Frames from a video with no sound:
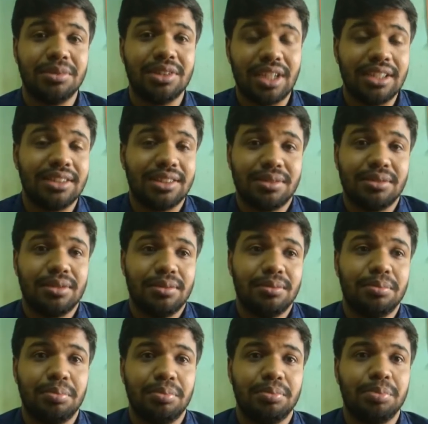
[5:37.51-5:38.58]
does
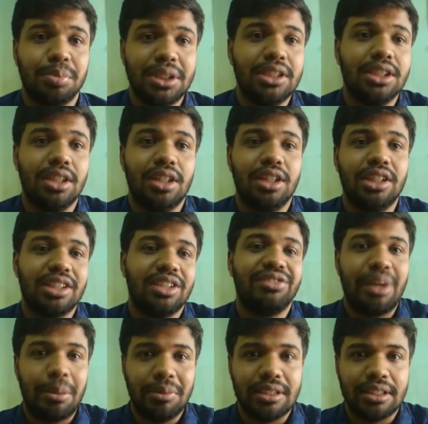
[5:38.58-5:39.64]
be a little
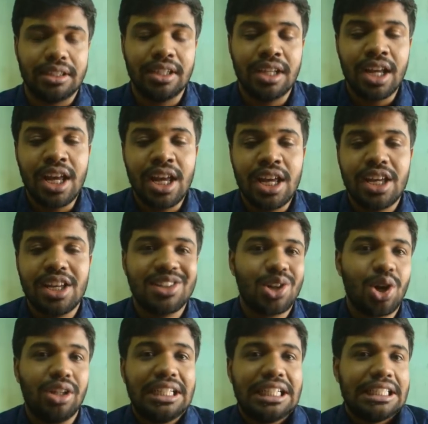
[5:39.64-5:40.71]
feminine, he's
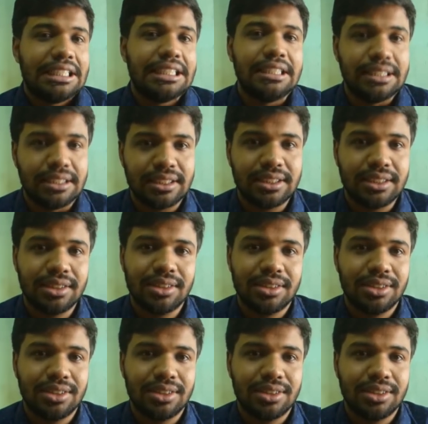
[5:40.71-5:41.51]
called ladies.